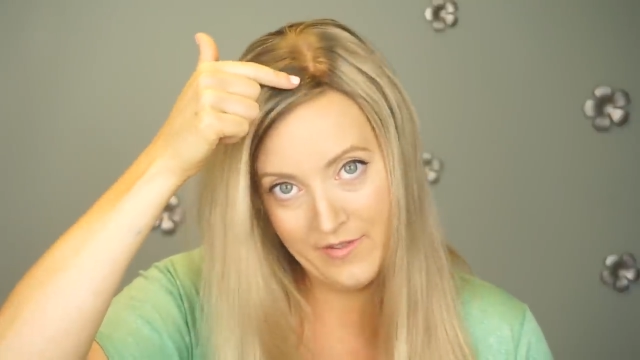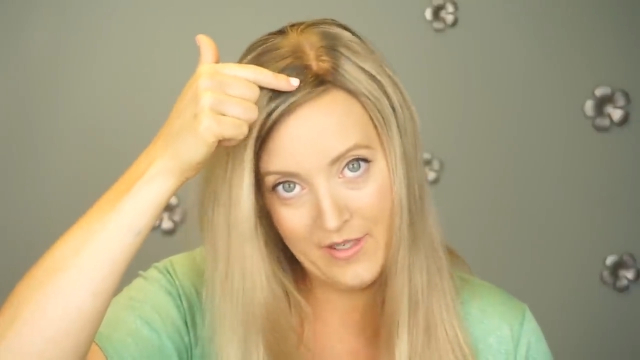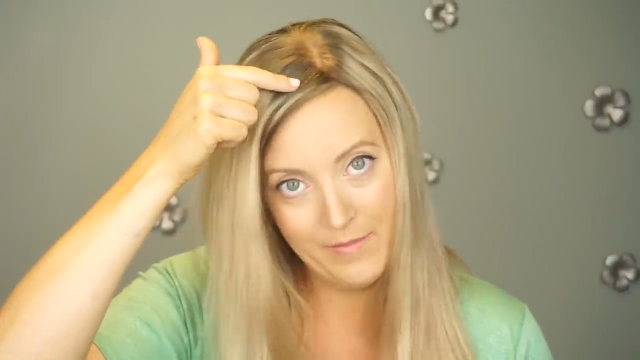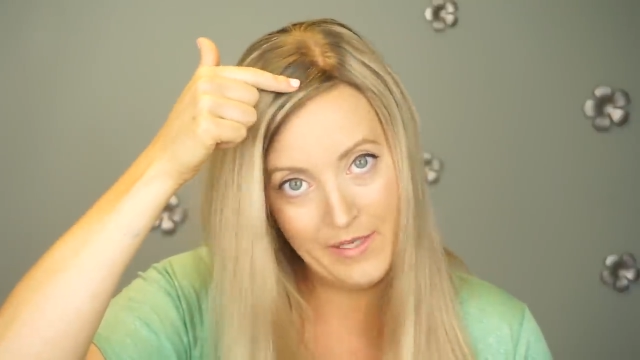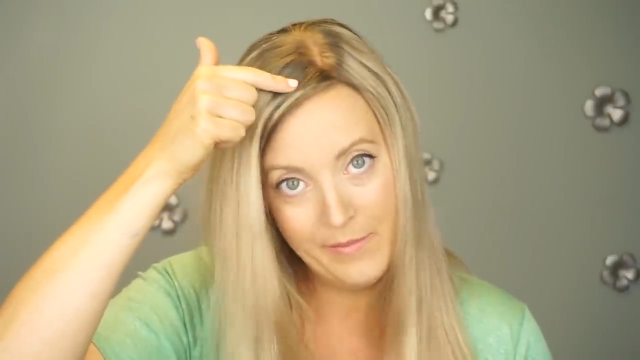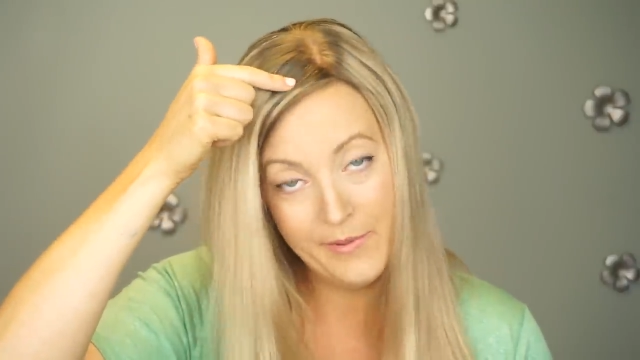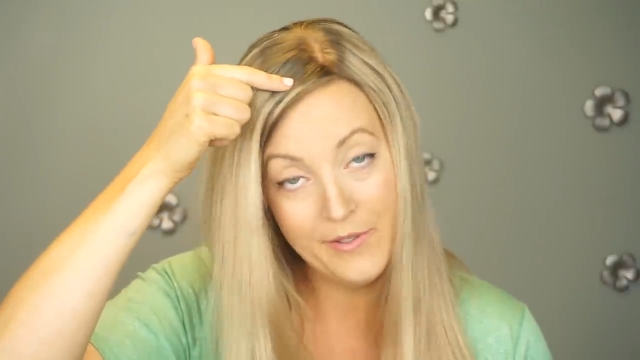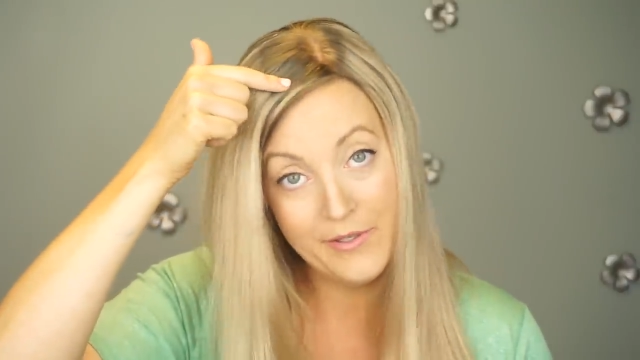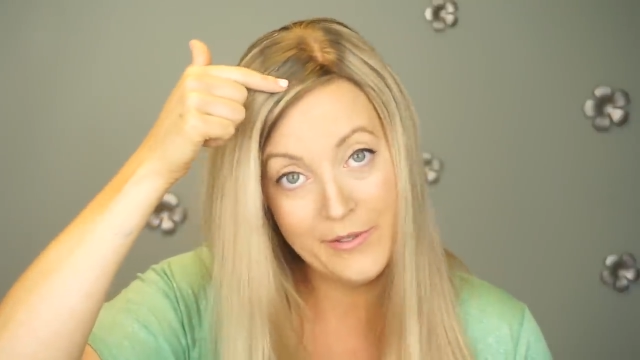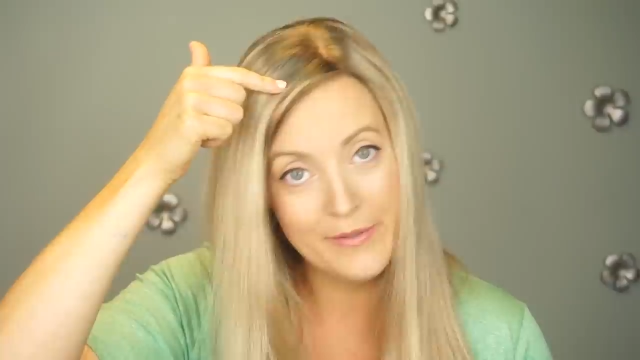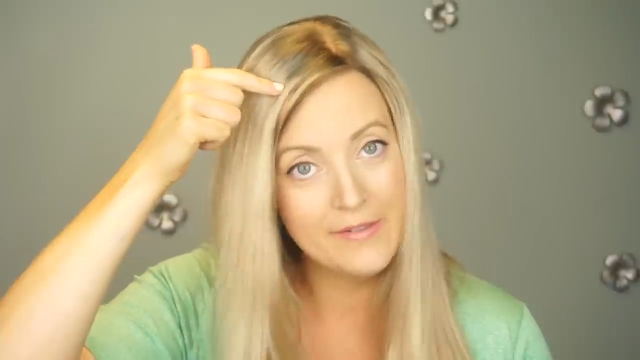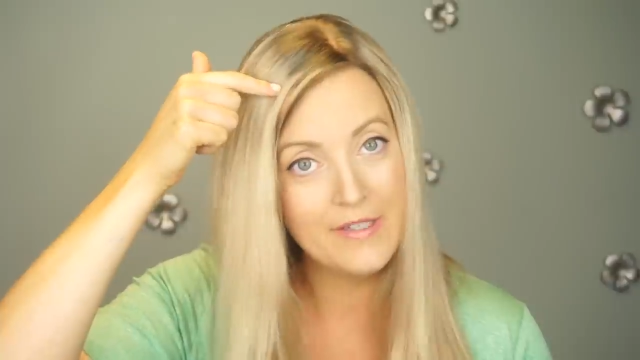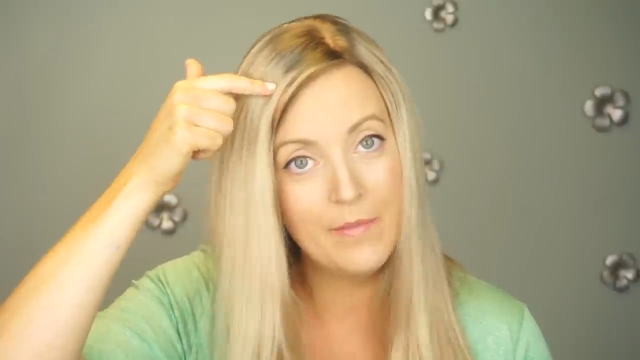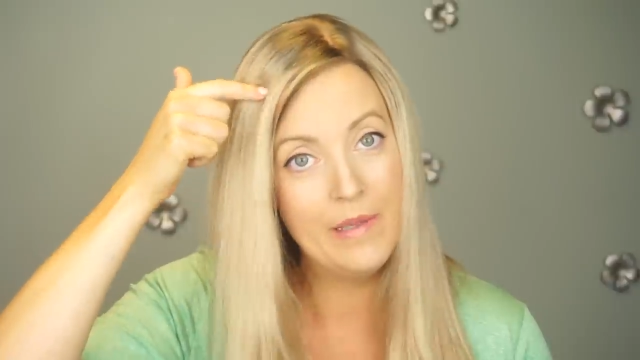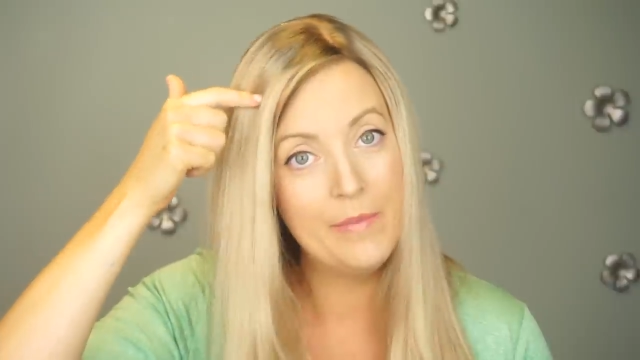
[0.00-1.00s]
Some people do. Do,
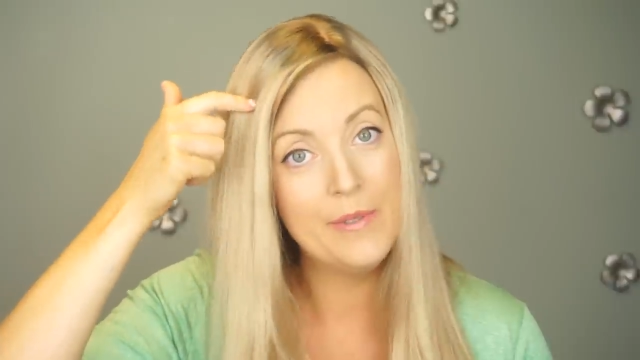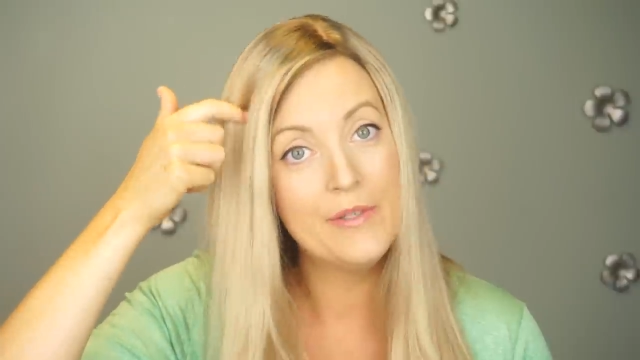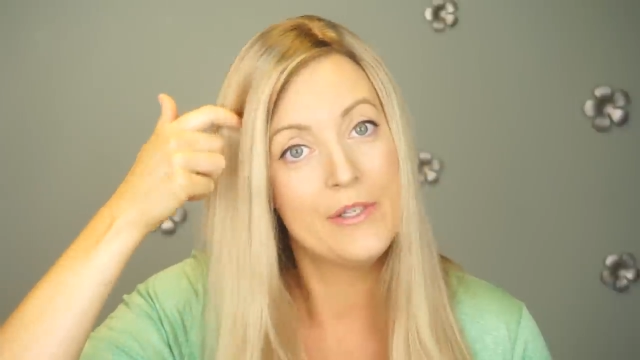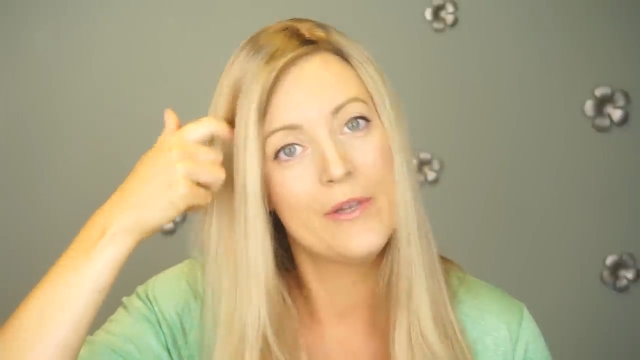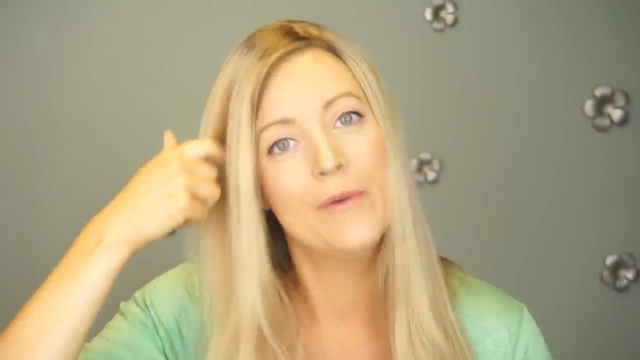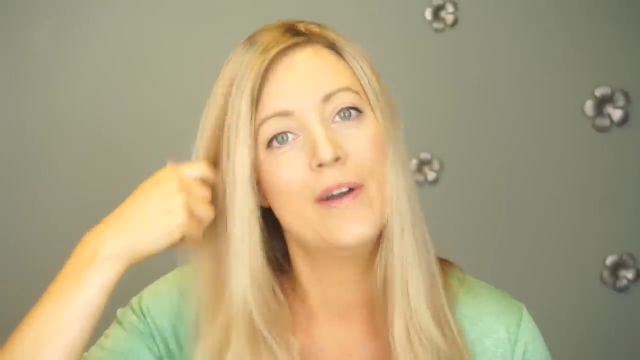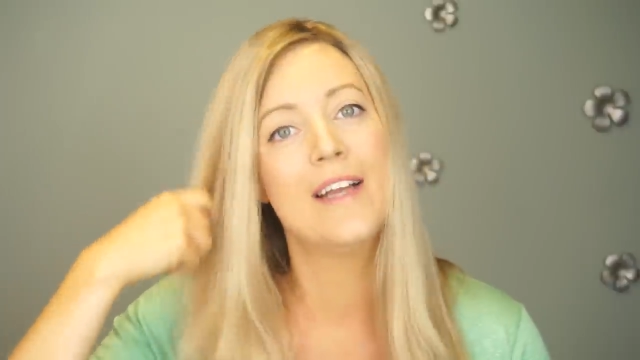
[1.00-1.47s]
some people don't.